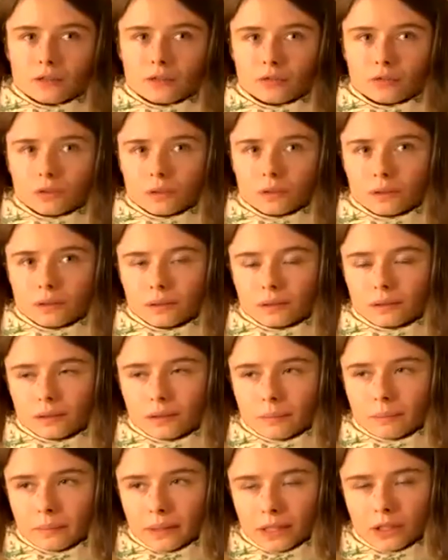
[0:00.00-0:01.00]
Yes, it
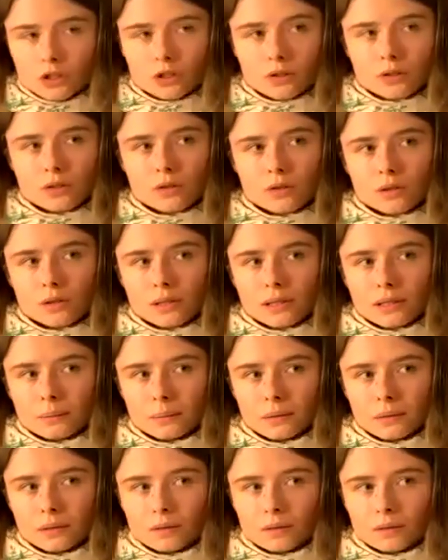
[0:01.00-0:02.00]
depends on the
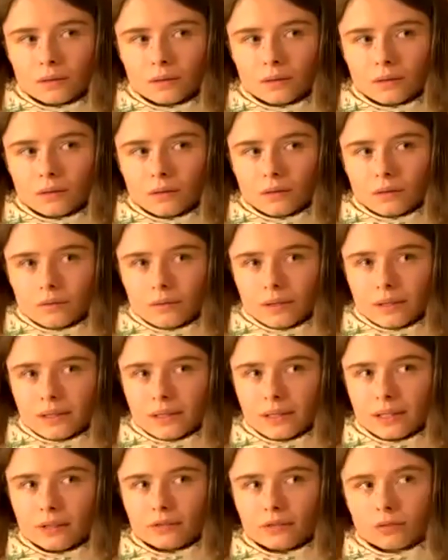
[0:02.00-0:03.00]
people, how
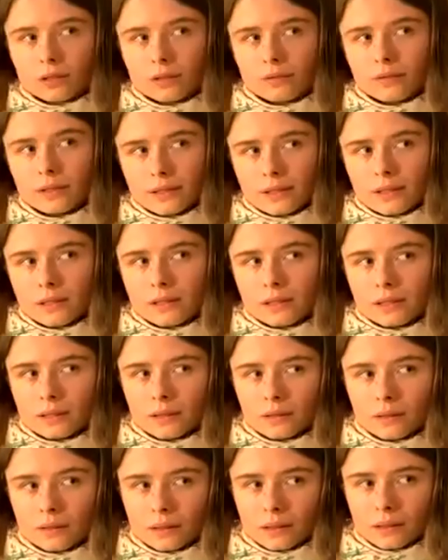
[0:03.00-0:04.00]
they react to certain
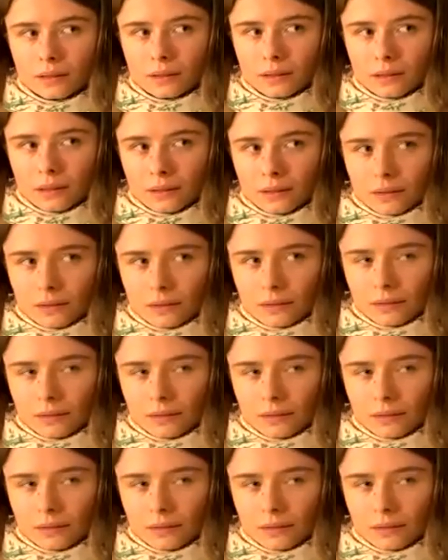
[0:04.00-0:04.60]
things,